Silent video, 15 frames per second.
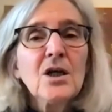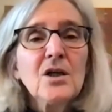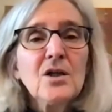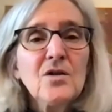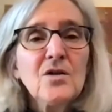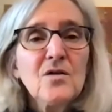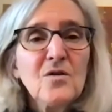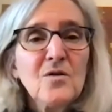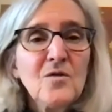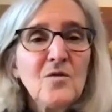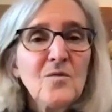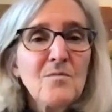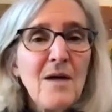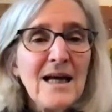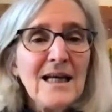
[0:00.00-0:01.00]
you
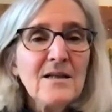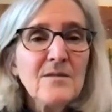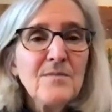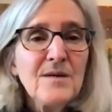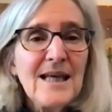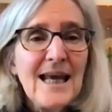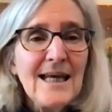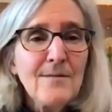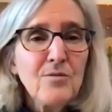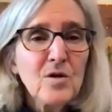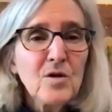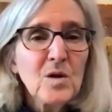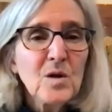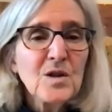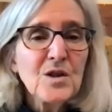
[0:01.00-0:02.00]
might be
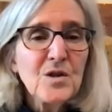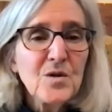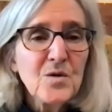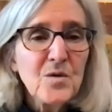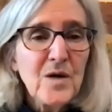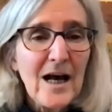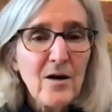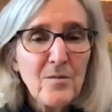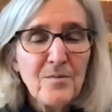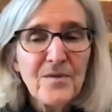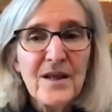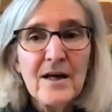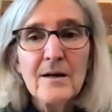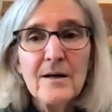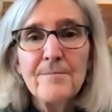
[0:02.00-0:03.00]
able to help
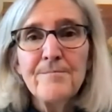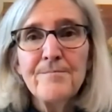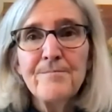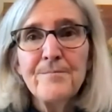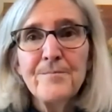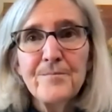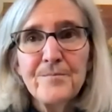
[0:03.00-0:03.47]
them,